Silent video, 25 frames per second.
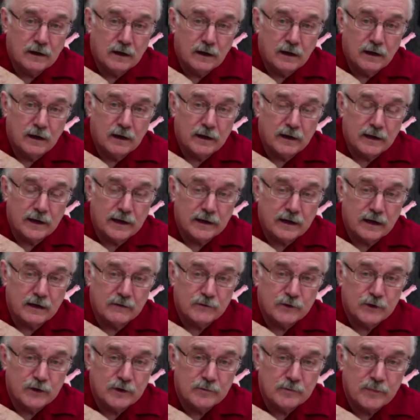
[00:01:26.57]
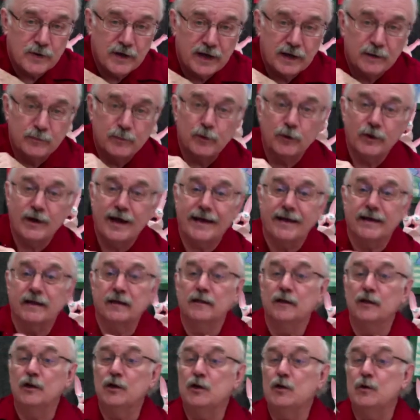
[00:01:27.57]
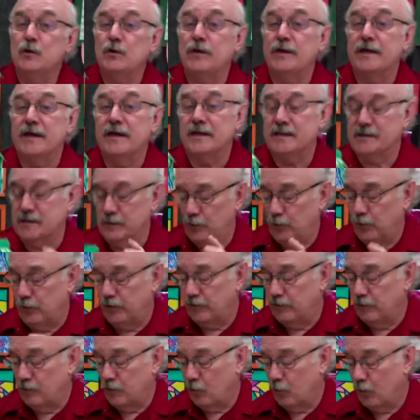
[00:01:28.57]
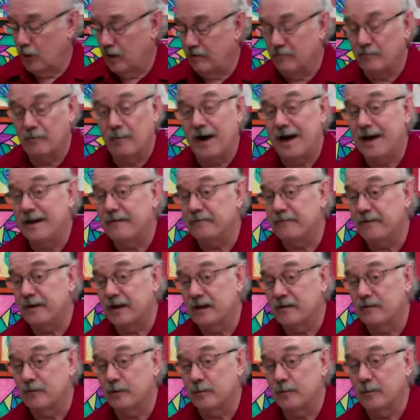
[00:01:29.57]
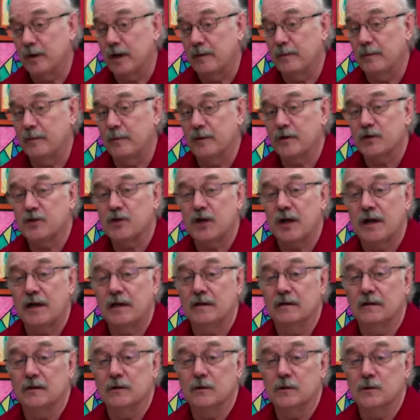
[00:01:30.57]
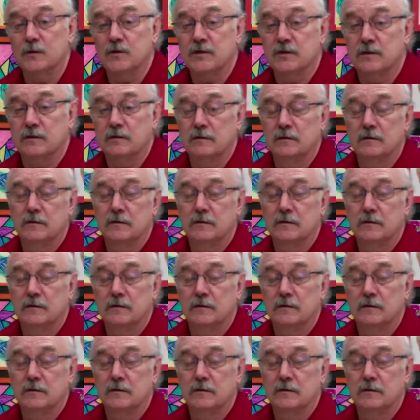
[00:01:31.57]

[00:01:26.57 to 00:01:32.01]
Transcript: and I covered it in paper, and I glued this with one of my favorite paper mache glues,